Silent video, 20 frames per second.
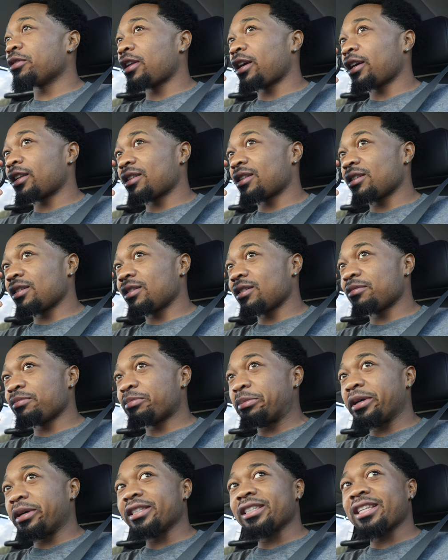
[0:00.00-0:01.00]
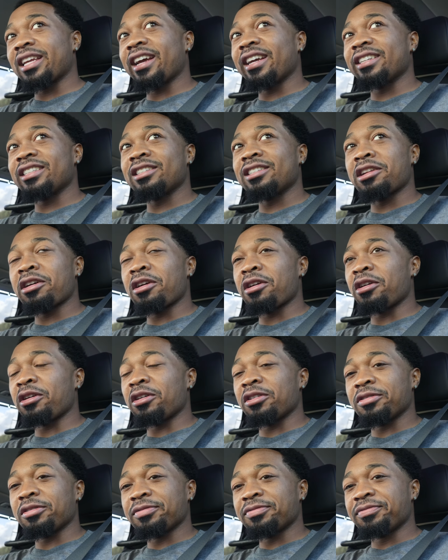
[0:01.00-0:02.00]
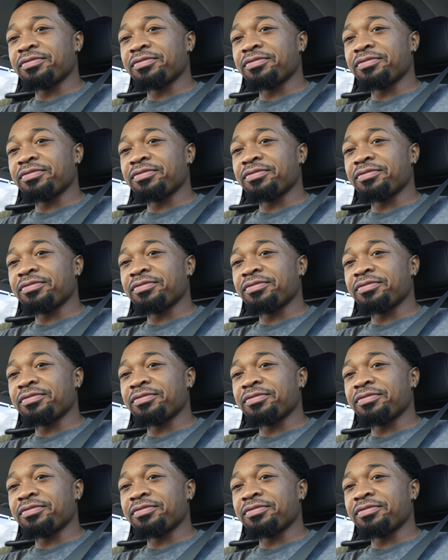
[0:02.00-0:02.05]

like the mustache and all.